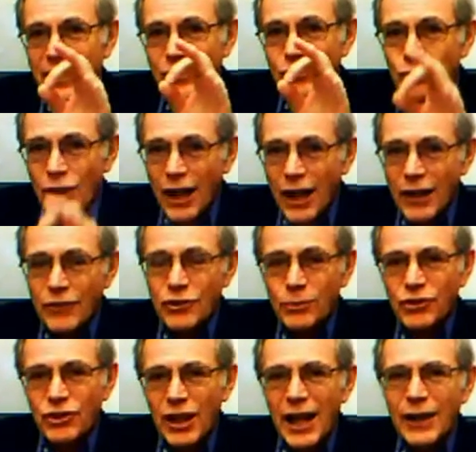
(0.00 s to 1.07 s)
Johnson
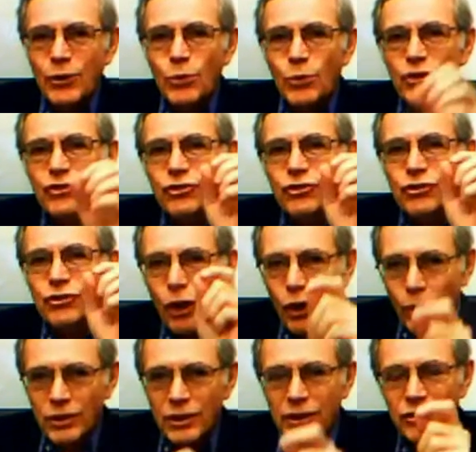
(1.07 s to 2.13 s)
was a guy who was
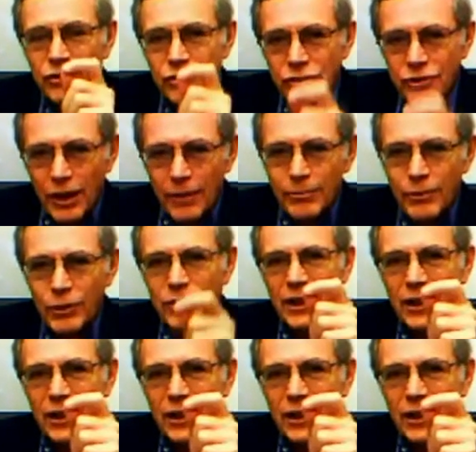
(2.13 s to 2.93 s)
totally stubborn,